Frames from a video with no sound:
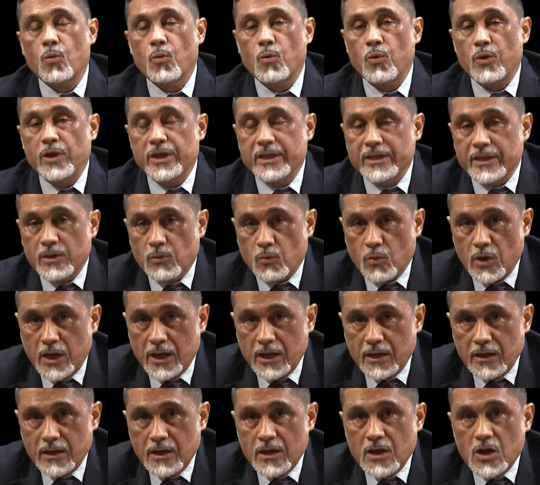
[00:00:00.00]
in the
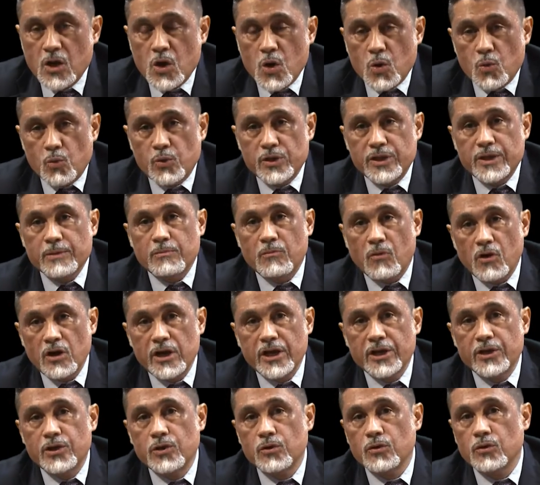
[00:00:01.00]
well with the
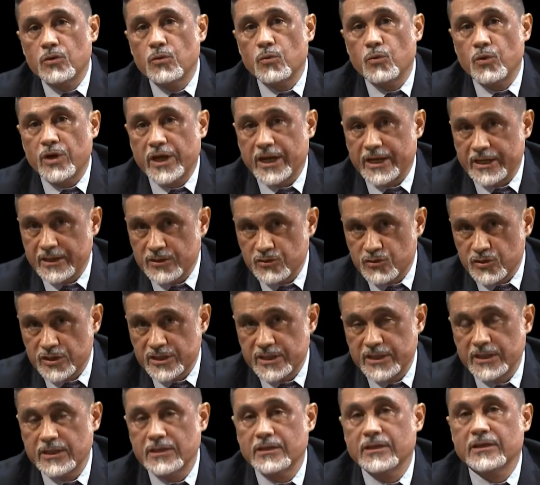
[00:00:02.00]
molecule we are
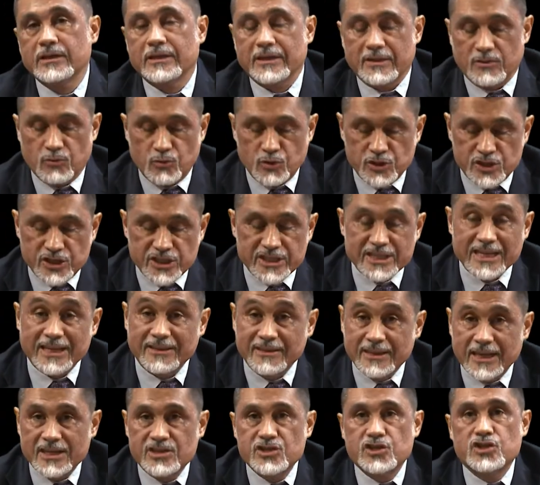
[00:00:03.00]
interested in, which is
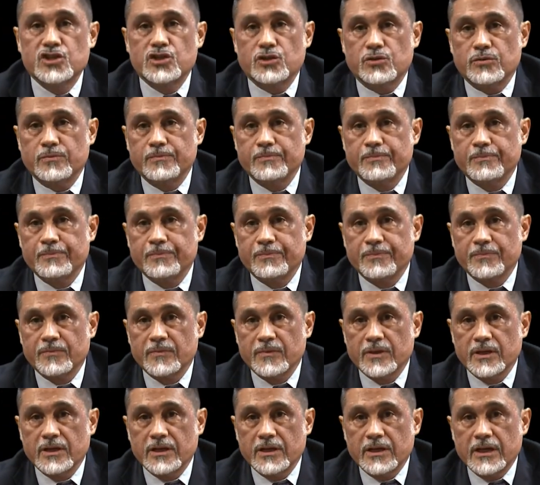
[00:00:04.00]
attached to.
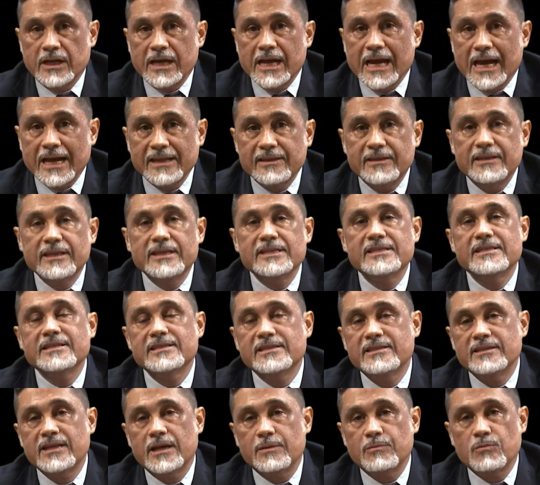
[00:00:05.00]
At this
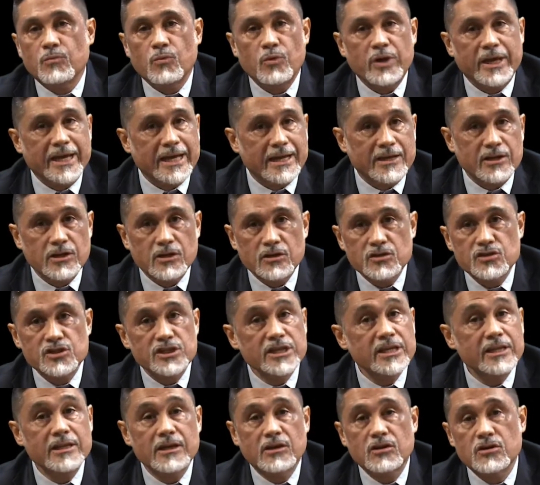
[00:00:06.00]
step, we cannot
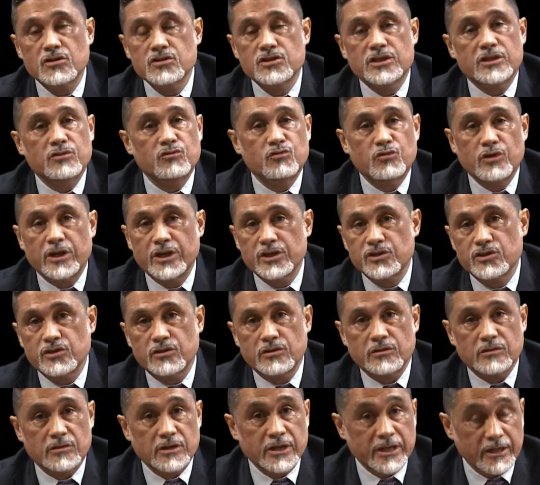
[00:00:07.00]
see the
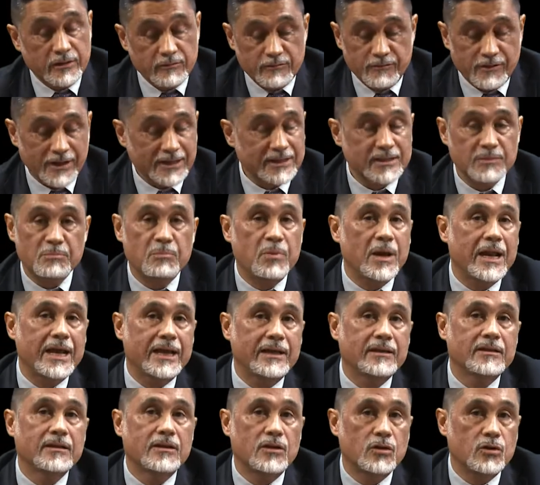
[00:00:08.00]
concentration. In fact, the
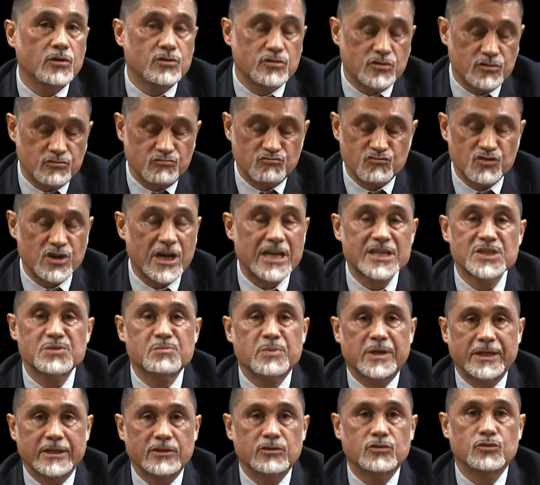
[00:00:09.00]
plate looks
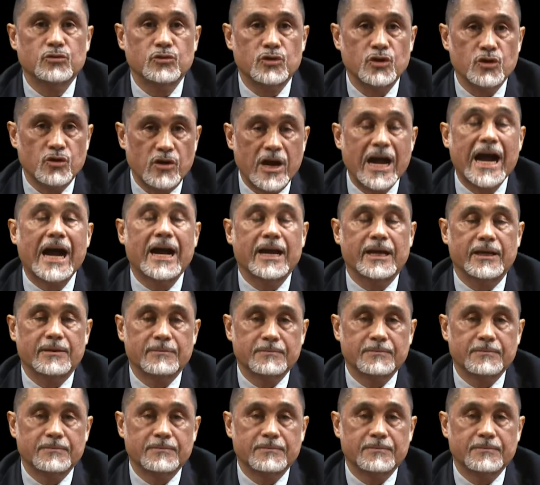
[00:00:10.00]
transparent to your eye.